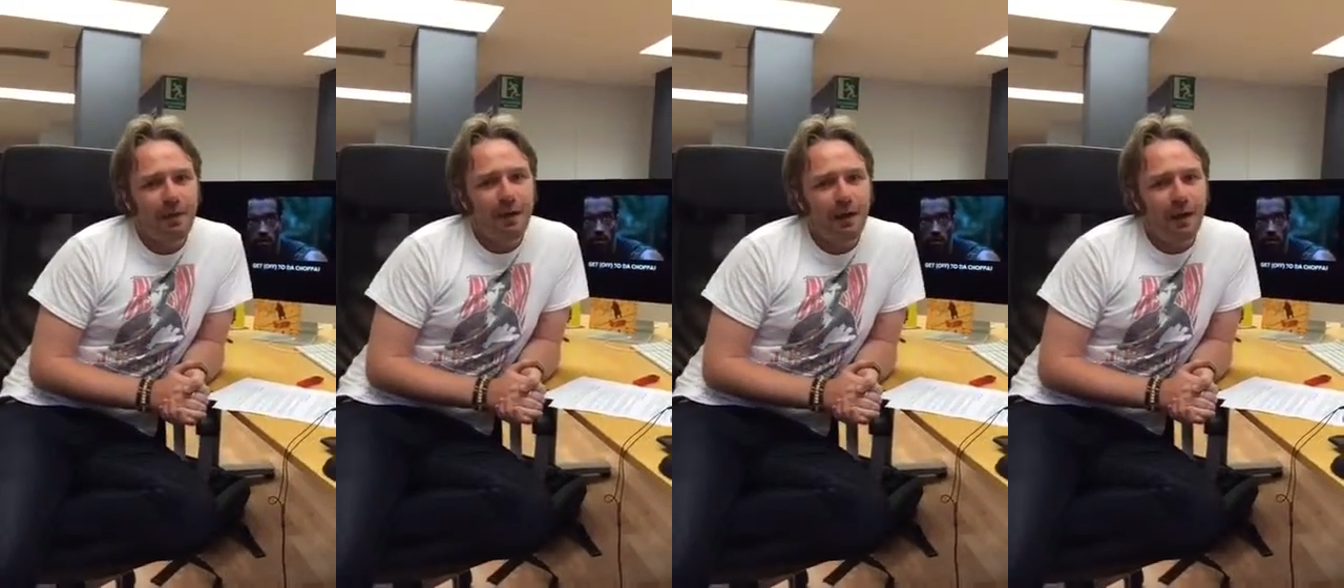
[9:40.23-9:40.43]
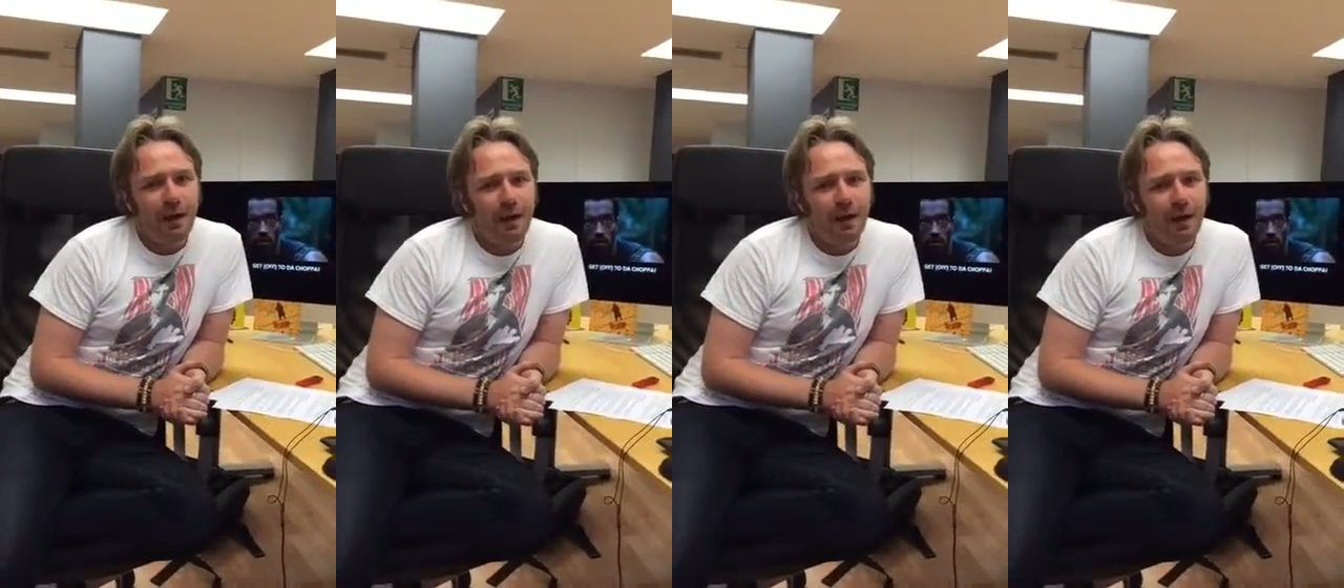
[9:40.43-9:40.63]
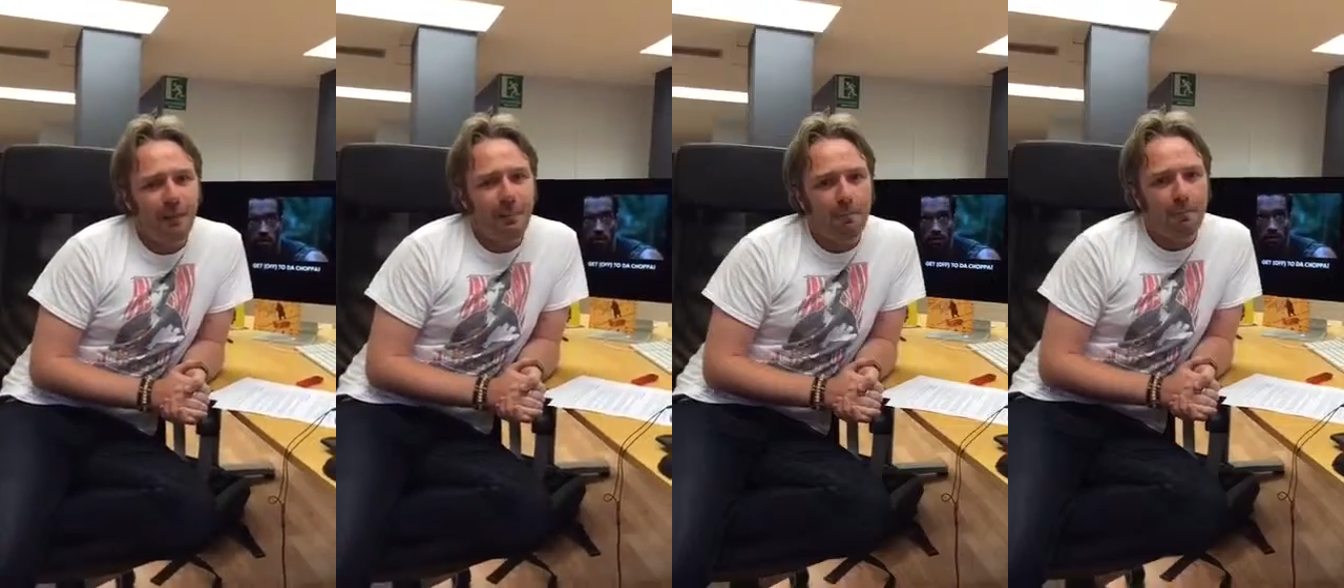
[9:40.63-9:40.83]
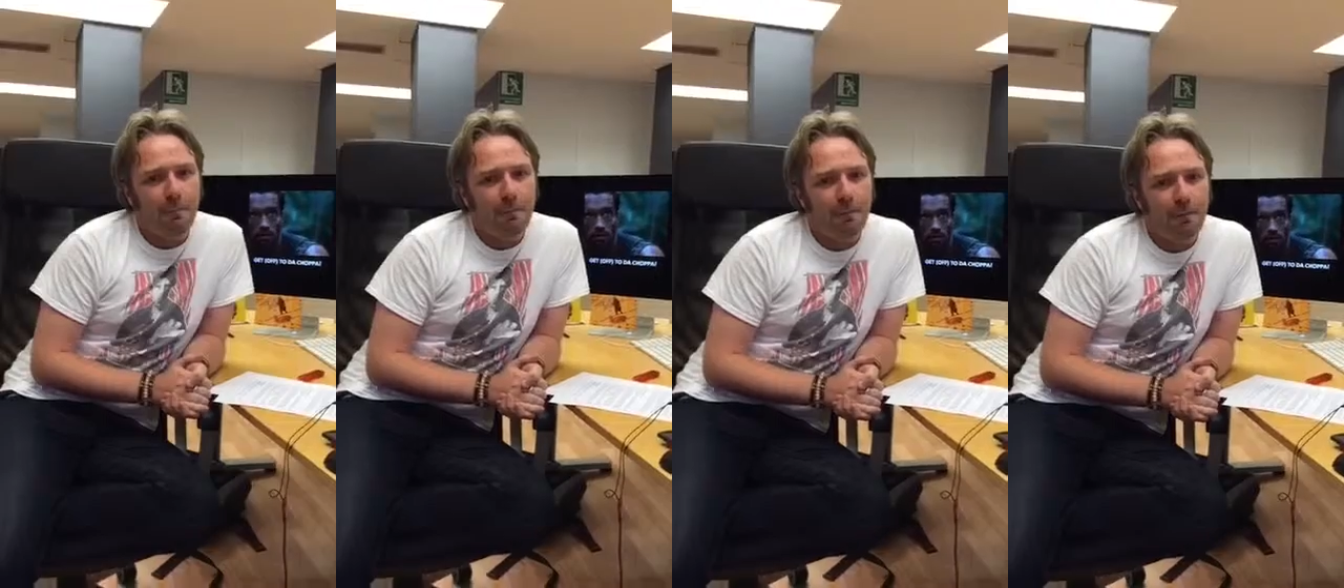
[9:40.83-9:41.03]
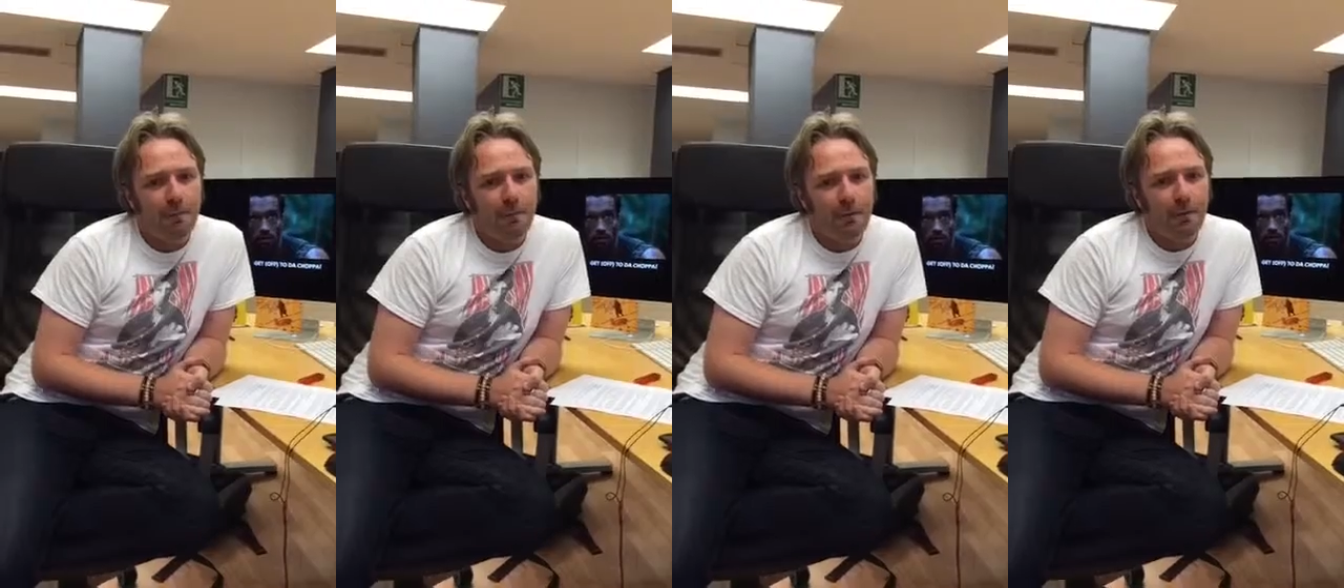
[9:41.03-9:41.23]
And
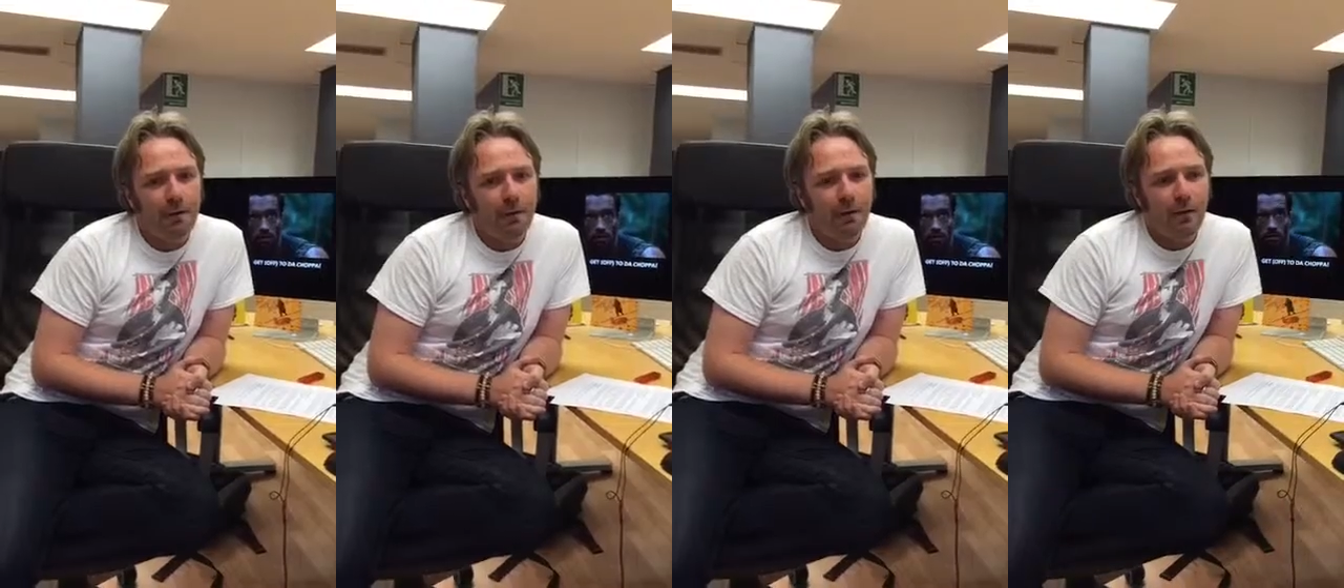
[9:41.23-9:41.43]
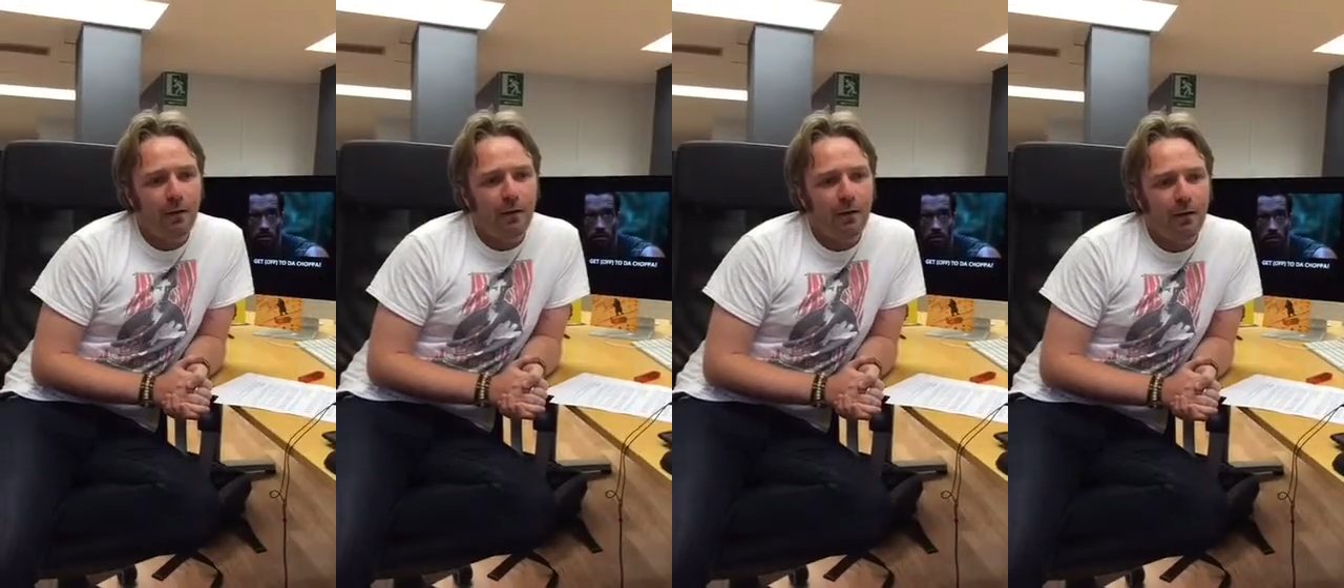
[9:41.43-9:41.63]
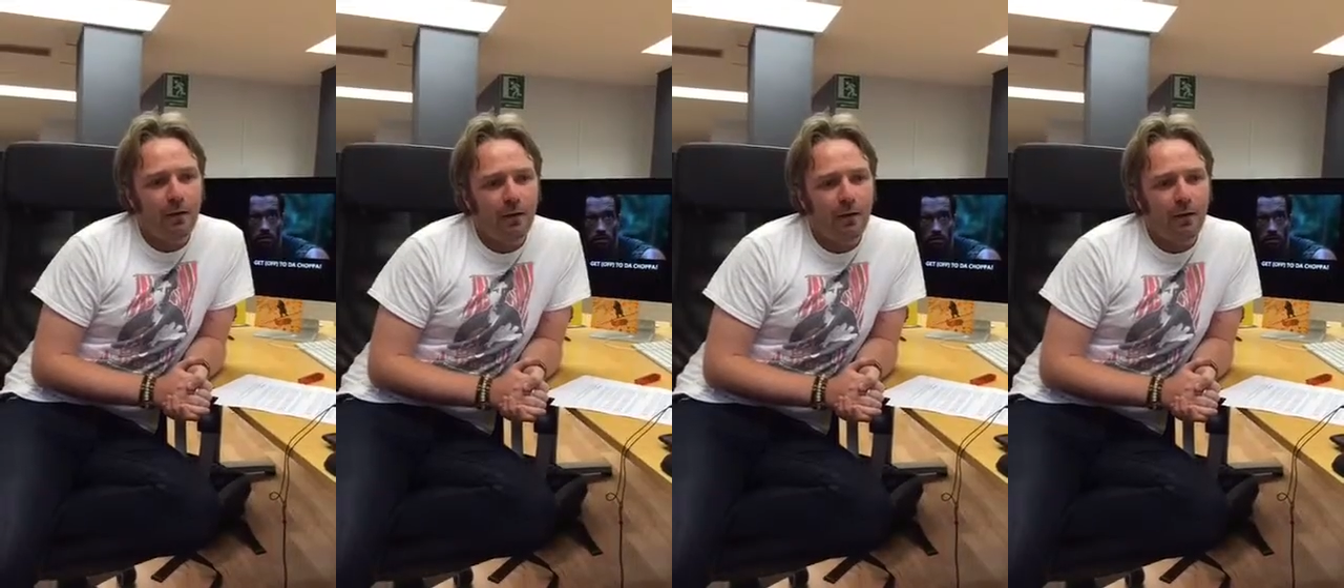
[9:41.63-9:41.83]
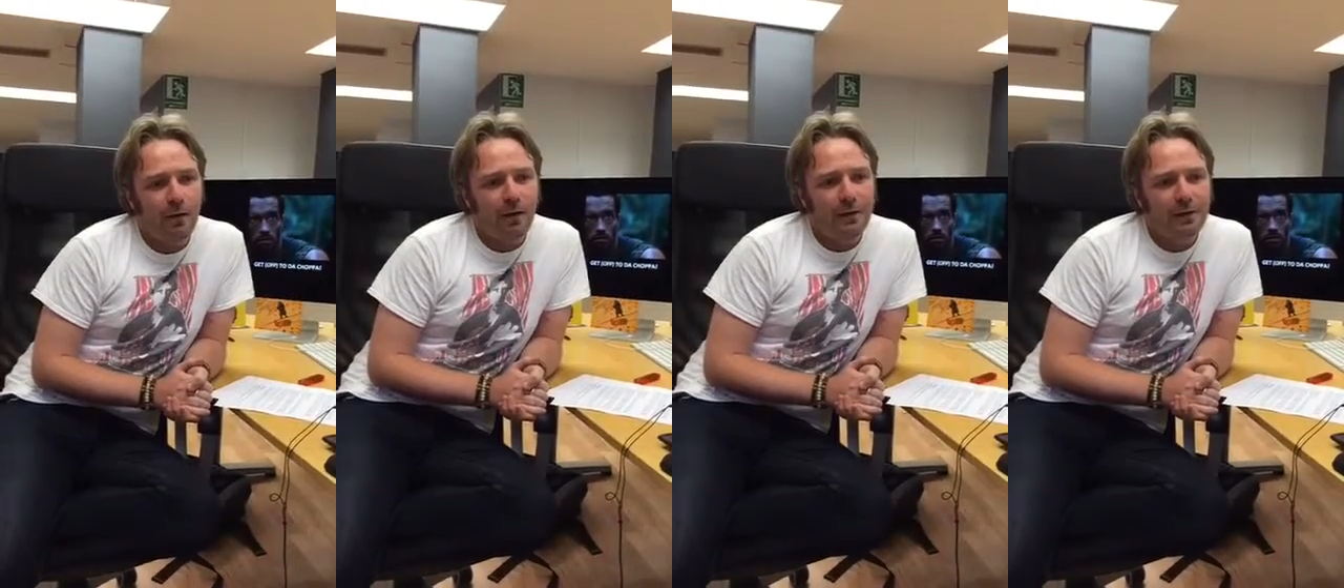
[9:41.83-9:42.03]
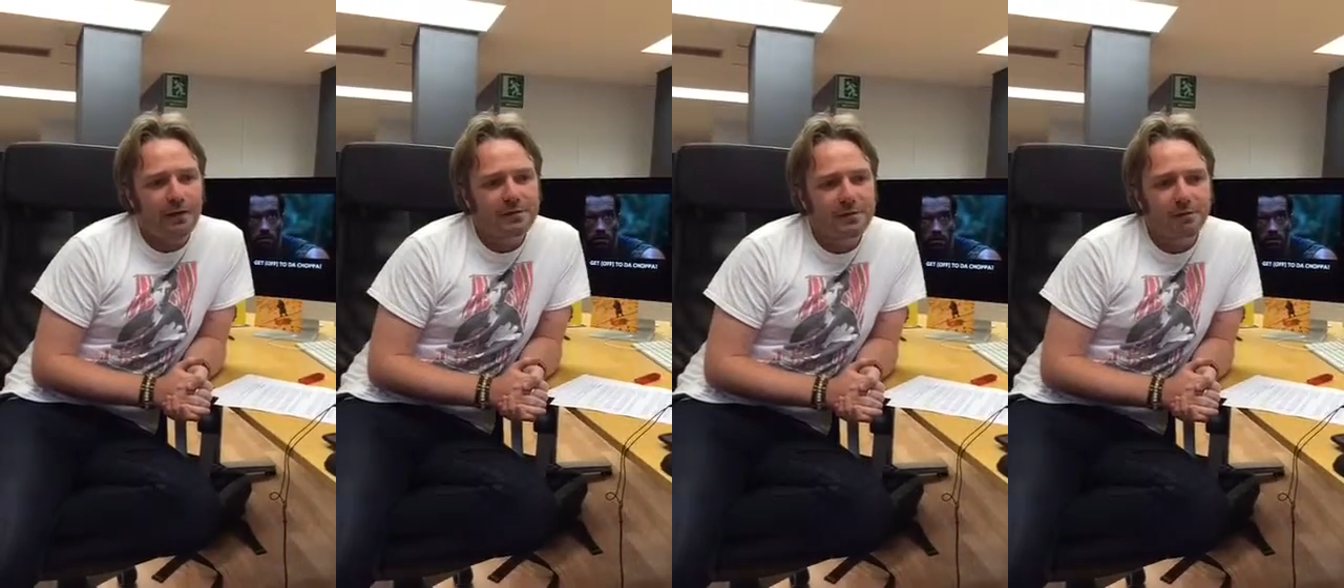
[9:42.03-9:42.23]

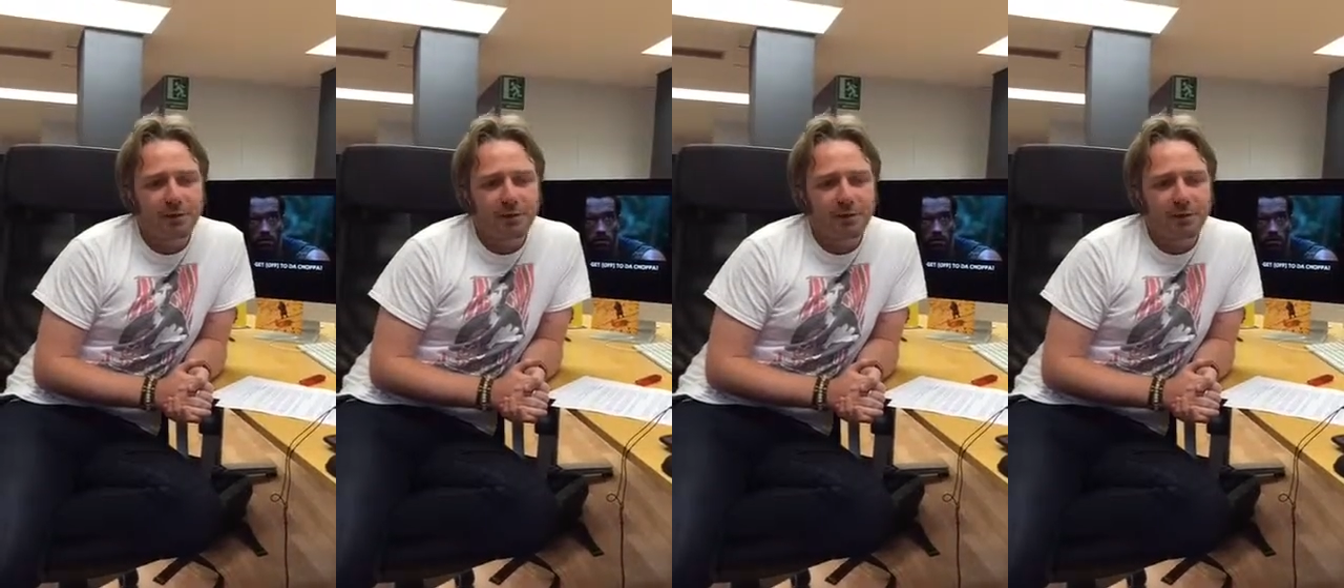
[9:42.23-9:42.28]
that's